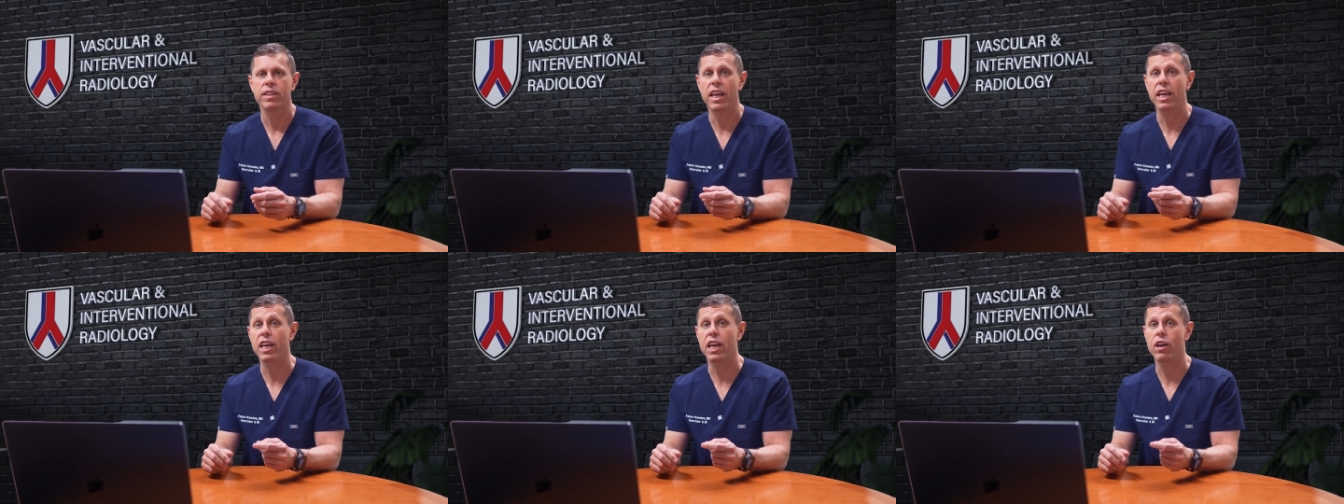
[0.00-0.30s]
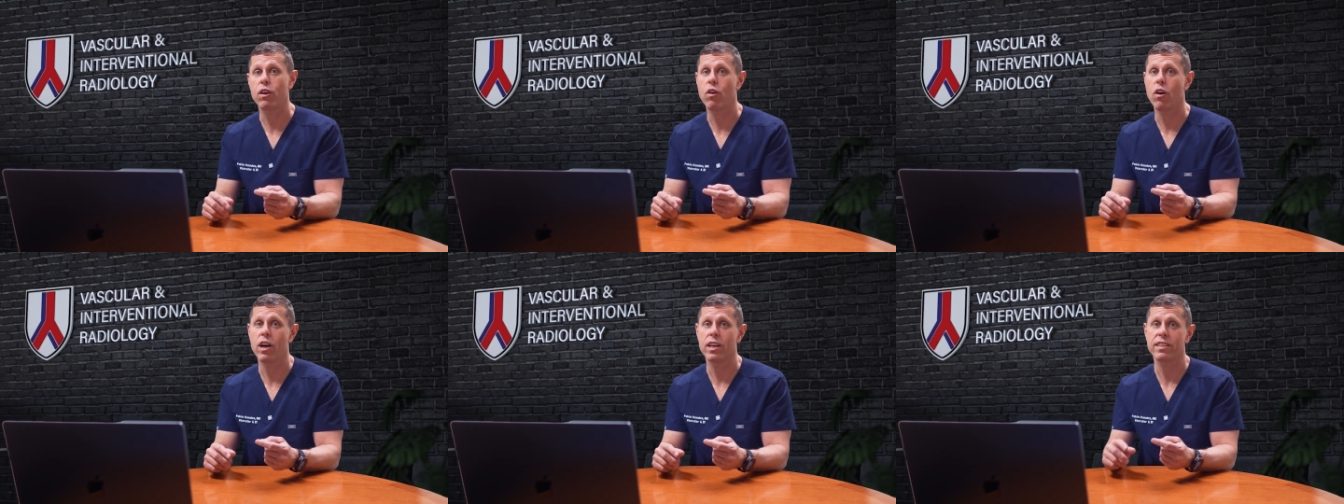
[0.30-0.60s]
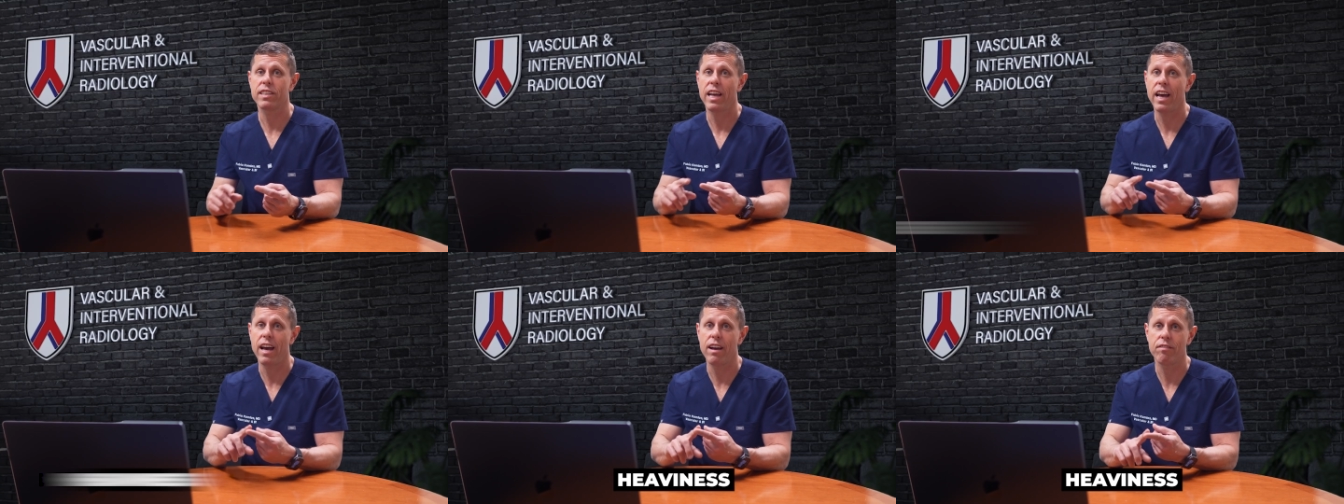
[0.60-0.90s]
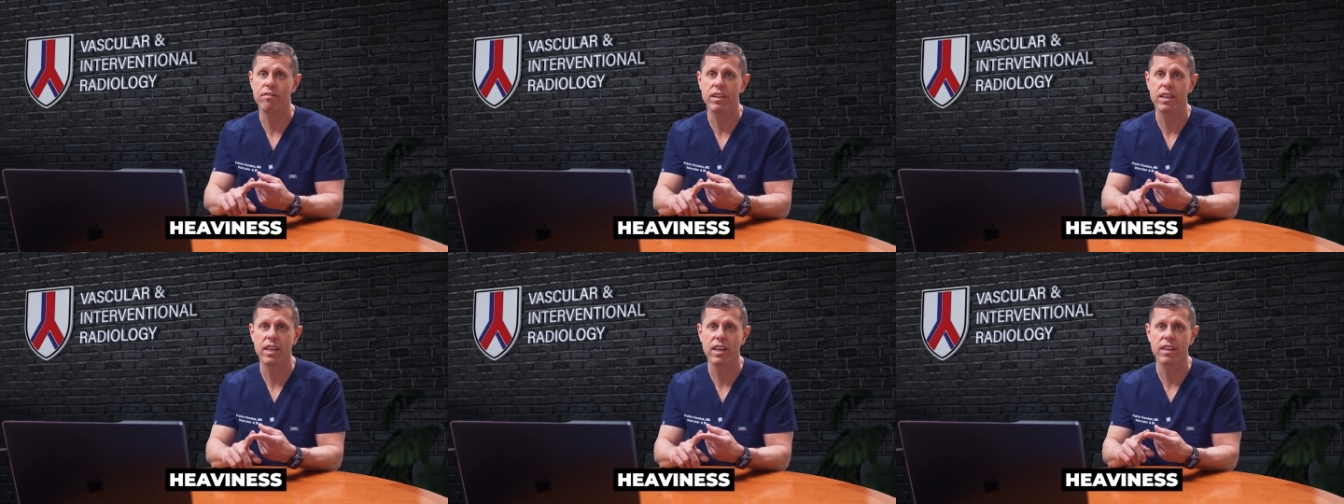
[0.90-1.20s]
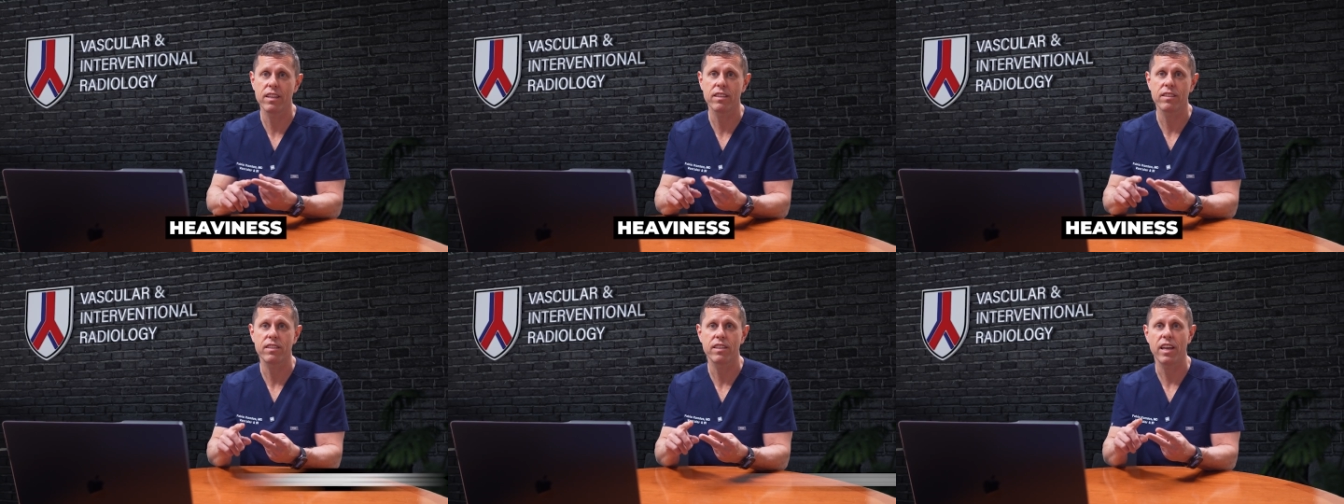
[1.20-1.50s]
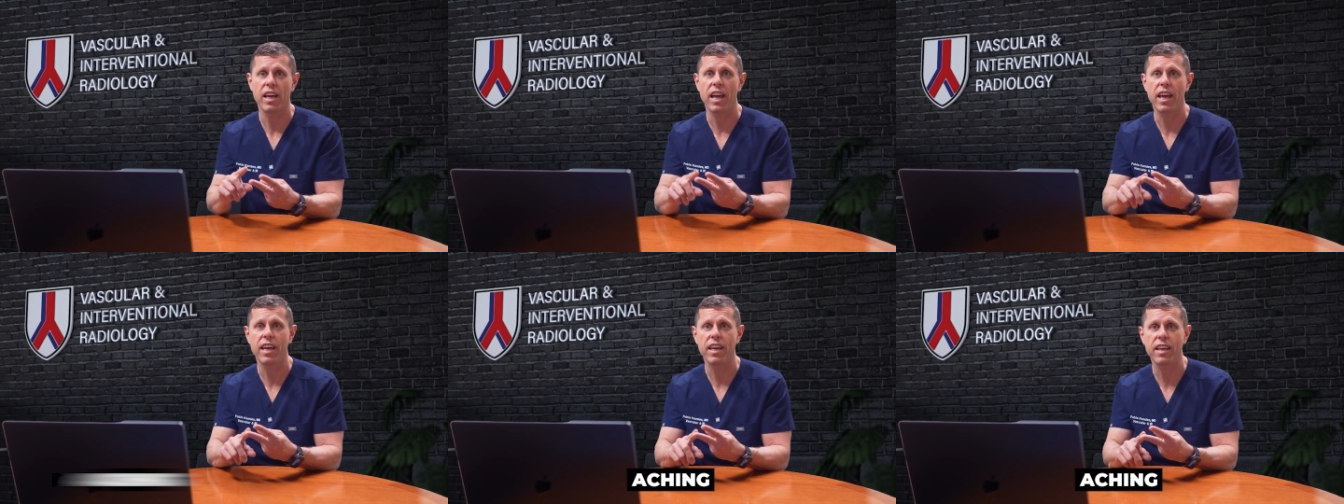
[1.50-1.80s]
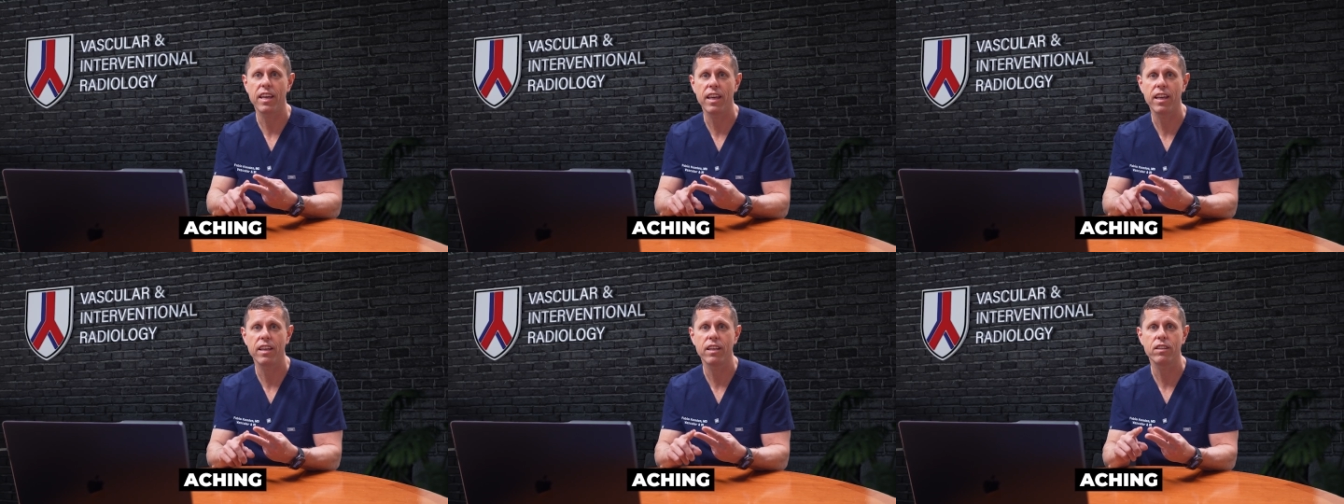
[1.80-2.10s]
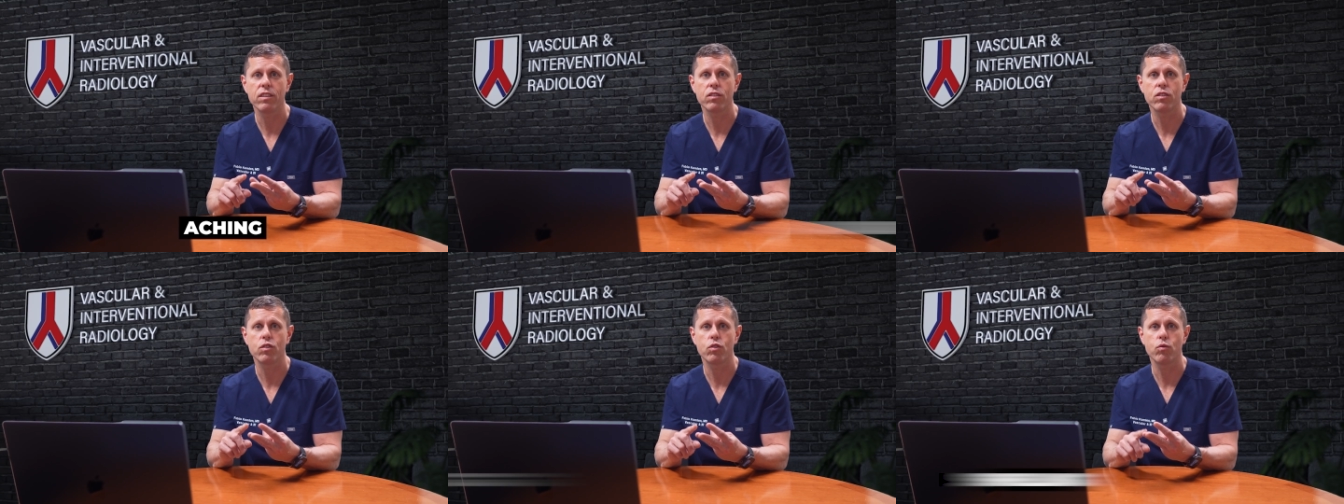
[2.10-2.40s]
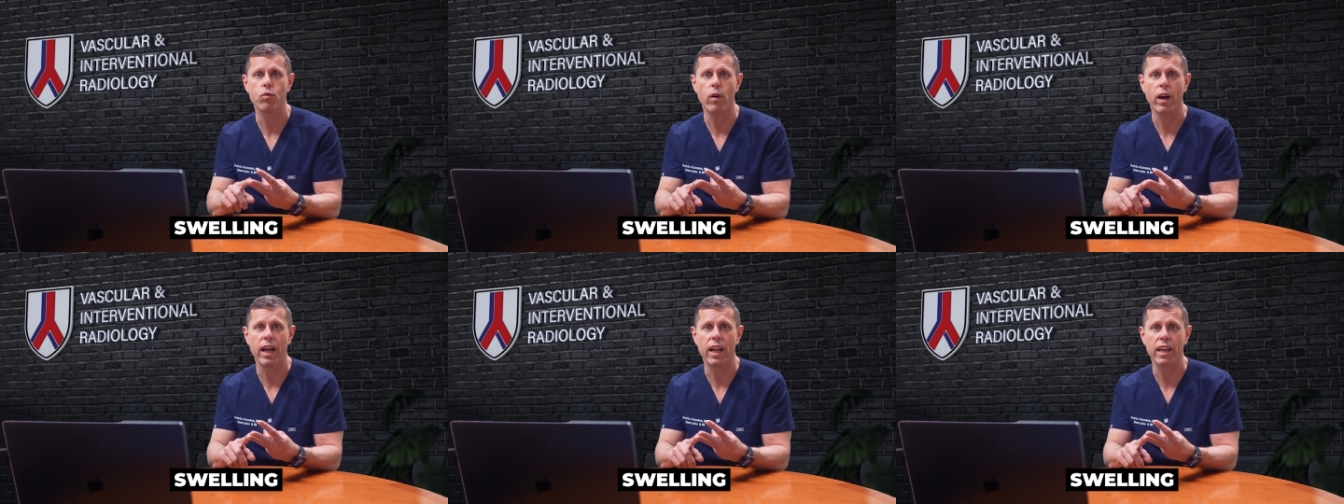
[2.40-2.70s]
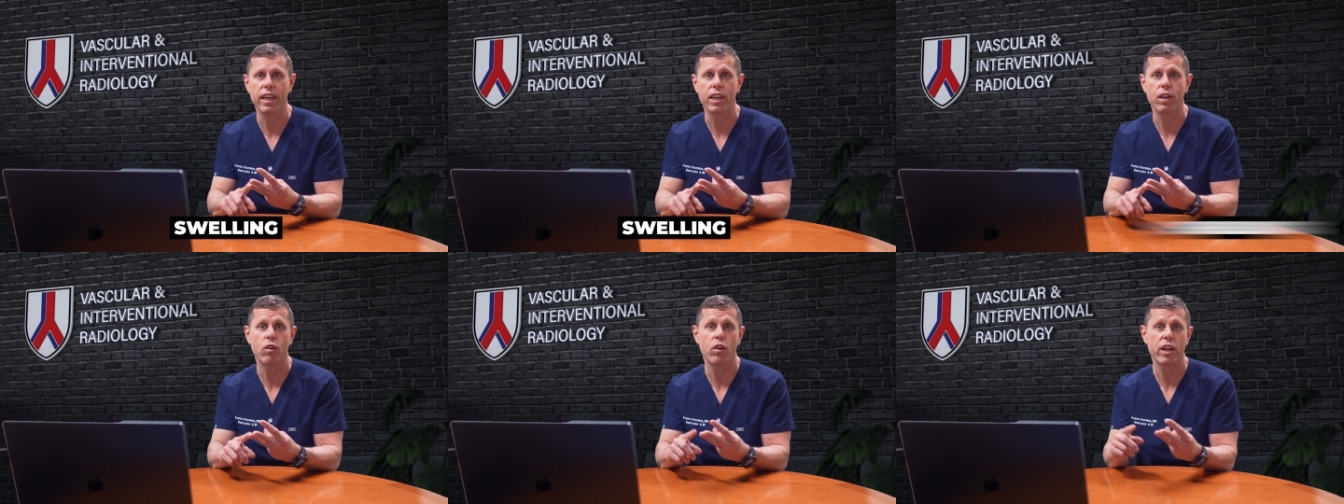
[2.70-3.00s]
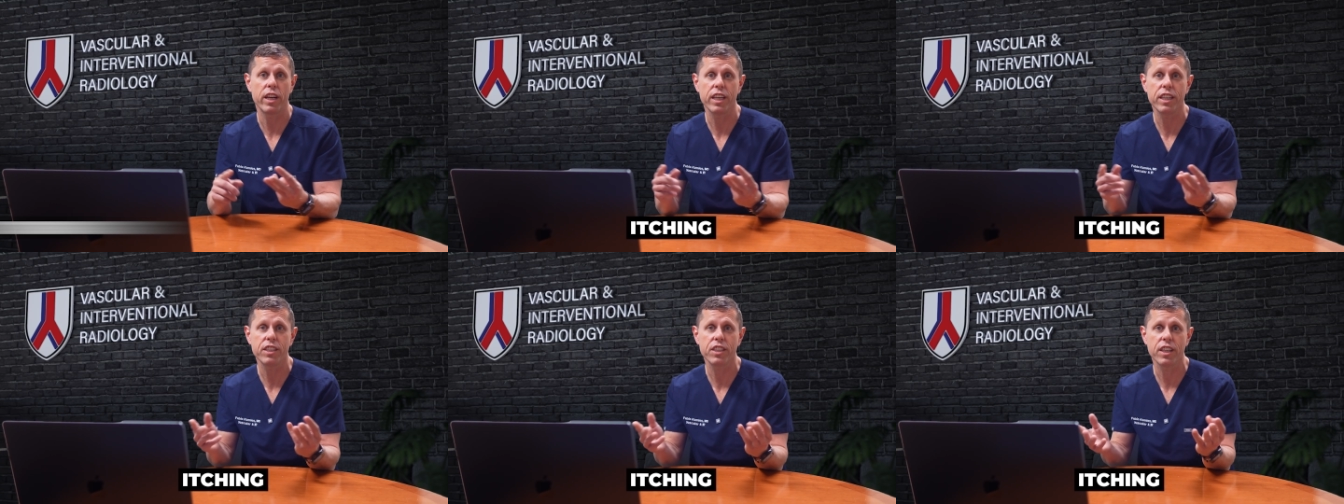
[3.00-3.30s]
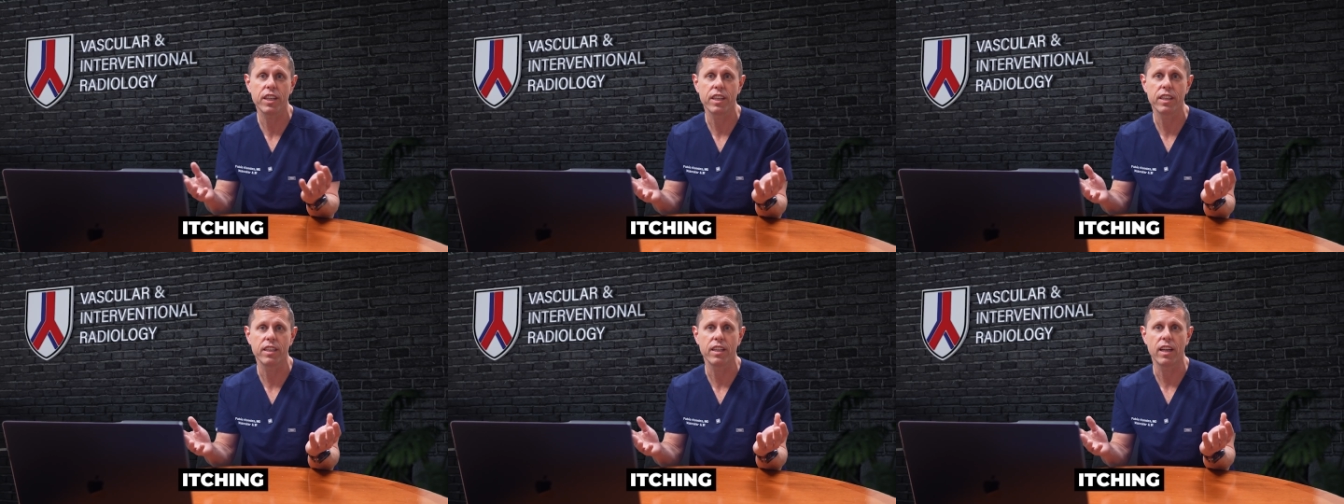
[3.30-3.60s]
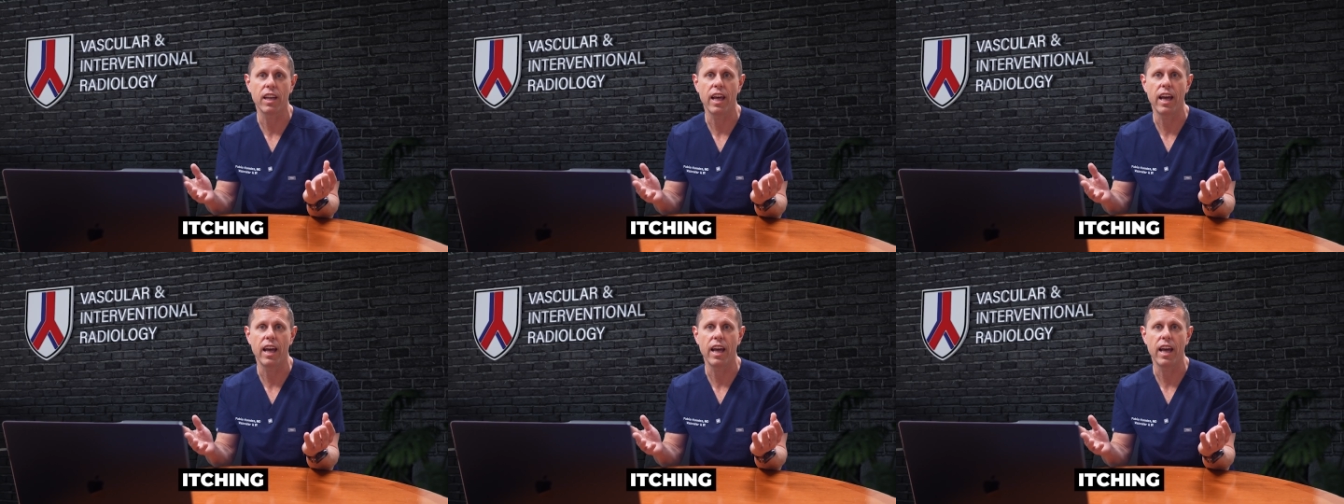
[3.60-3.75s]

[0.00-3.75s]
They can cause heaviness, aching, swelling, or itching in the